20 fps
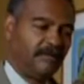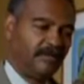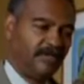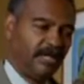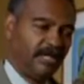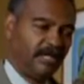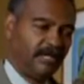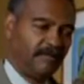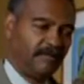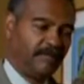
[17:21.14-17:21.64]

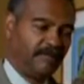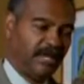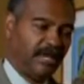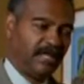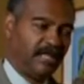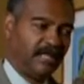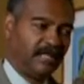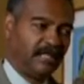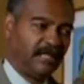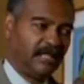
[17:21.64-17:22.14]
Jake
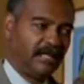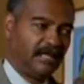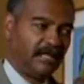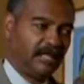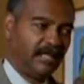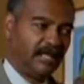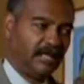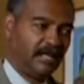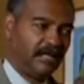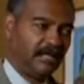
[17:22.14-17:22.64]
painted,
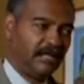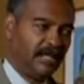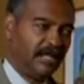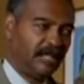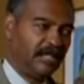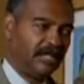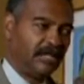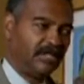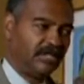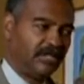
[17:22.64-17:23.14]
uh,
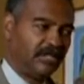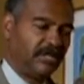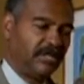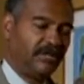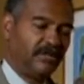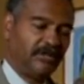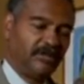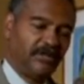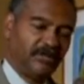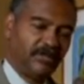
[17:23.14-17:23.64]
he
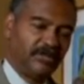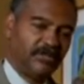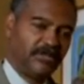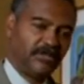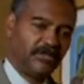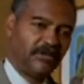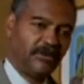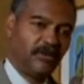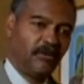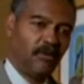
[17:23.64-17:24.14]
considered
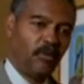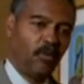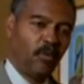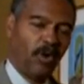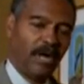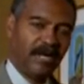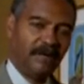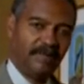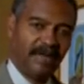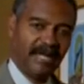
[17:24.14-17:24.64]
this
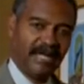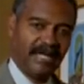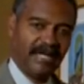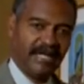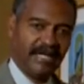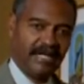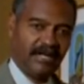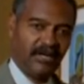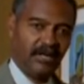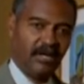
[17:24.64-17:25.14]
one
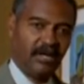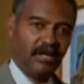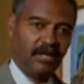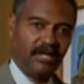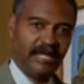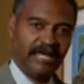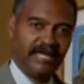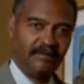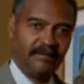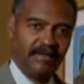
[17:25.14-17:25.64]
painting.
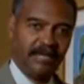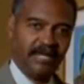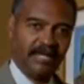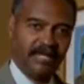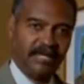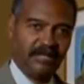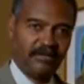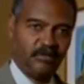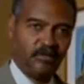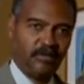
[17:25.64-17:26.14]
All eight
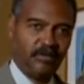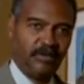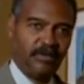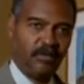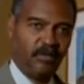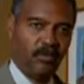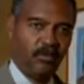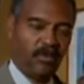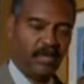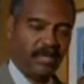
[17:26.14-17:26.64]
paintings would
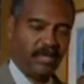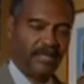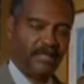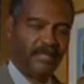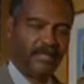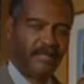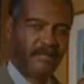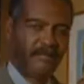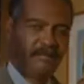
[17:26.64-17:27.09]
be one.